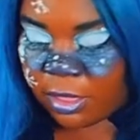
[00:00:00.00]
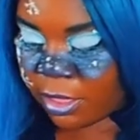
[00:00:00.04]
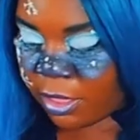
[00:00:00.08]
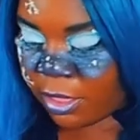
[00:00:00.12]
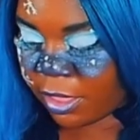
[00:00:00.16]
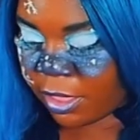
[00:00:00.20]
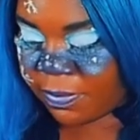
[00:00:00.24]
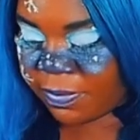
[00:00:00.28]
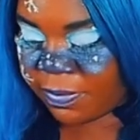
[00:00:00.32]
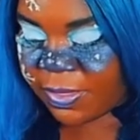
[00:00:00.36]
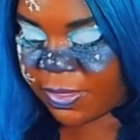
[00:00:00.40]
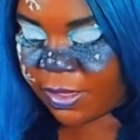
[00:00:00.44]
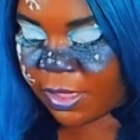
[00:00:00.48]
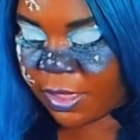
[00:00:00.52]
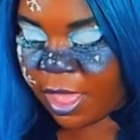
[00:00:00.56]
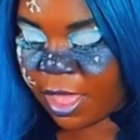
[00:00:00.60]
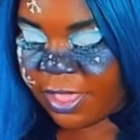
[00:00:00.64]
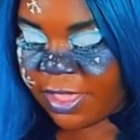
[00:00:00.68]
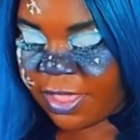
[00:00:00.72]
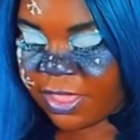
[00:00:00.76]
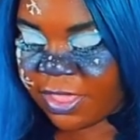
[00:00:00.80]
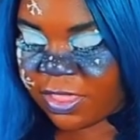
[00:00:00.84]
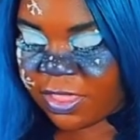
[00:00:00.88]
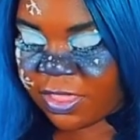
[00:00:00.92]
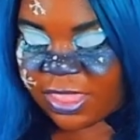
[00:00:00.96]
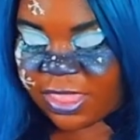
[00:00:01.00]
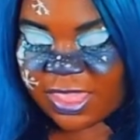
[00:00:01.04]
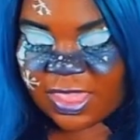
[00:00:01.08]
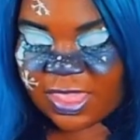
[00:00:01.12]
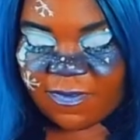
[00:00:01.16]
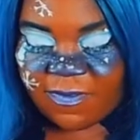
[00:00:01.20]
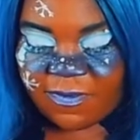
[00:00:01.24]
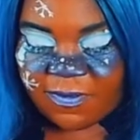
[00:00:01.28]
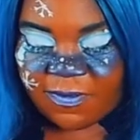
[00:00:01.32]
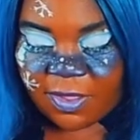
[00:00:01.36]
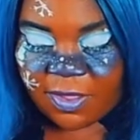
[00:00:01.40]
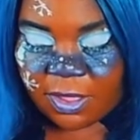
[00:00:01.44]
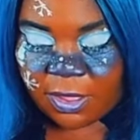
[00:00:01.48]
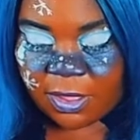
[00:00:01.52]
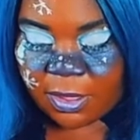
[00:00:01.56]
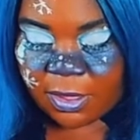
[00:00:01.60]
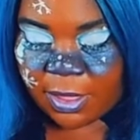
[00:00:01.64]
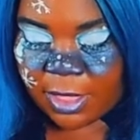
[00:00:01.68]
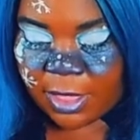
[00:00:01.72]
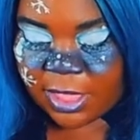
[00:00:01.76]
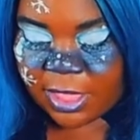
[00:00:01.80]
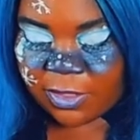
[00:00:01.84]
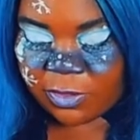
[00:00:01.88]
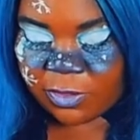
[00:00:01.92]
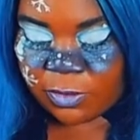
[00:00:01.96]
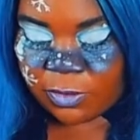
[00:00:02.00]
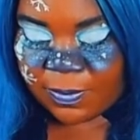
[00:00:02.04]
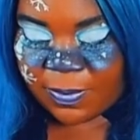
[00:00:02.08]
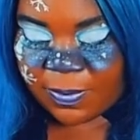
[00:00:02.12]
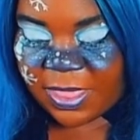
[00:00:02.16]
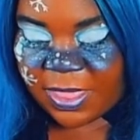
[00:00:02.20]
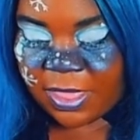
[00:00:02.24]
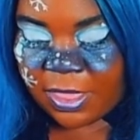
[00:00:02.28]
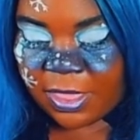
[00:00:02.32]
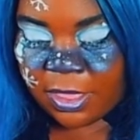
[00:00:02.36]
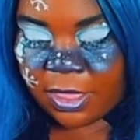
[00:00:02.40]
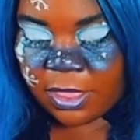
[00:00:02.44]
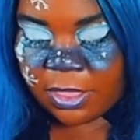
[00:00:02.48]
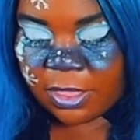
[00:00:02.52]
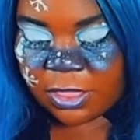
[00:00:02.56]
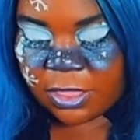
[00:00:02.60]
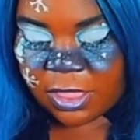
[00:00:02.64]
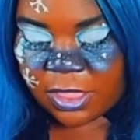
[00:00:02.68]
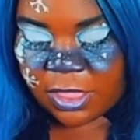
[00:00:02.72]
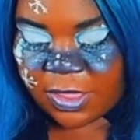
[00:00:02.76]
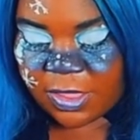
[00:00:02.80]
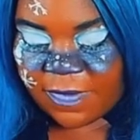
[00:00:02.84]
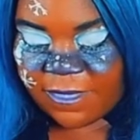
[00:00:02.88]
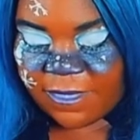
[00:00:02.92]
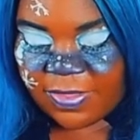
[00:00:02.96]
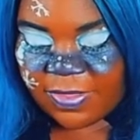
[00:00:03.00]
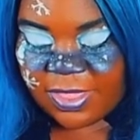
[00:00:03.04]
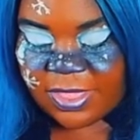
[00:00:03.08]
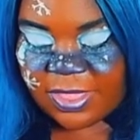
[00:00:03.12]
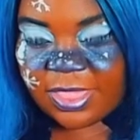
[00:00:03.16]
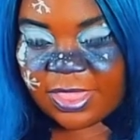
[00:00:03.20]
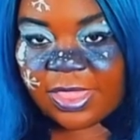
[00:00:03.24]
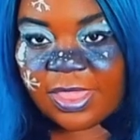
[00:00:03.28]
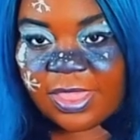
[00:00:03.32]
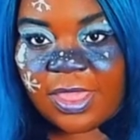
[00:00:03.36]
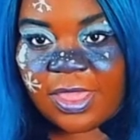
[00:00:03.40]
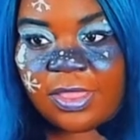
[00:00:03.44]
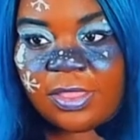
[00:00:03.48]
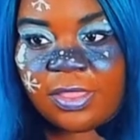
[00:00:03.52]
the colours differ a little bit. Don't know if you can see it.